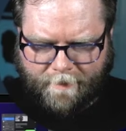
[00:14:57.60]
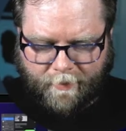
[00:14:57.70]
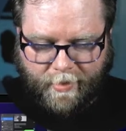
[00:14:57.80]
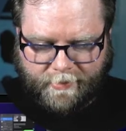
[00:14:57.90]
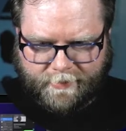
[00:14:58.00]

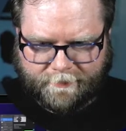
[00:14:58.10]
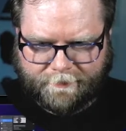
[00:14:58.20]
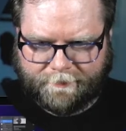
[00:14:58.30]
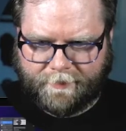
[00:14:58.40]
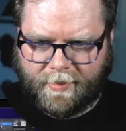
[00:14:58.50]
Great.
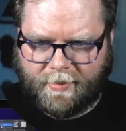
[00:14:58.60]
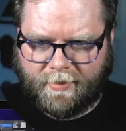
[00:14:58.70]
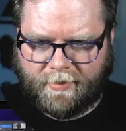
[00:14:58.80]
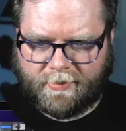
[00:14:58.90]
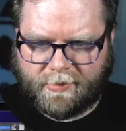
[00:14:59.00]

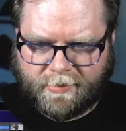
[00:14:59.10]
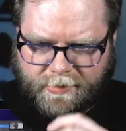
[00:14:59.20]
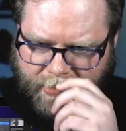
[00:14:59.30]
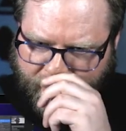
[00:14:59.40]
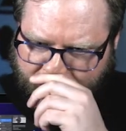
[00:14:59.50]
So
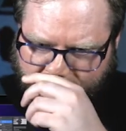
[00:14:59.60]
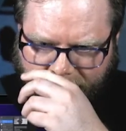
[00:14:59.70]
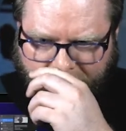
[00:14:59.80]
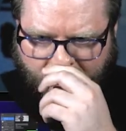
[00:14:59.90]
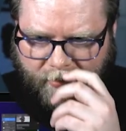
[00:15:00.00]
just added
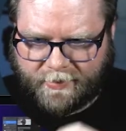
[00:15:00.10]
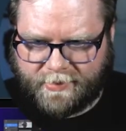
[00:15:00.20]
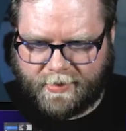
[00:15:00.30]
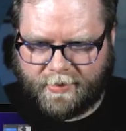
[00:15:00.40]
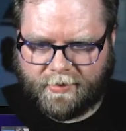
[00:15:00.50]
that
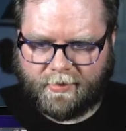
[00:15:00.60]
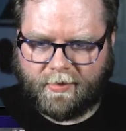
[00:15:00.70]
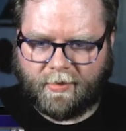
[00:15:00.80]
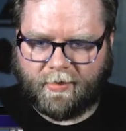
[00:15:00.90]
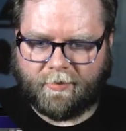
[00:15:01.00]
policy,
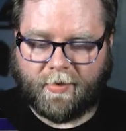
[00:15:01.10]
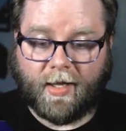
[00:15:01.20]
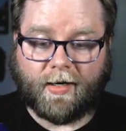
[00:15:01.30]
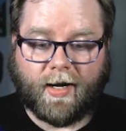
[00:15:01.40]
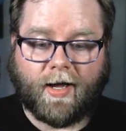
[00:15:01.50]

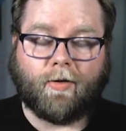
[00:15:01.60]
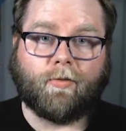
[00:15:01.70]
and now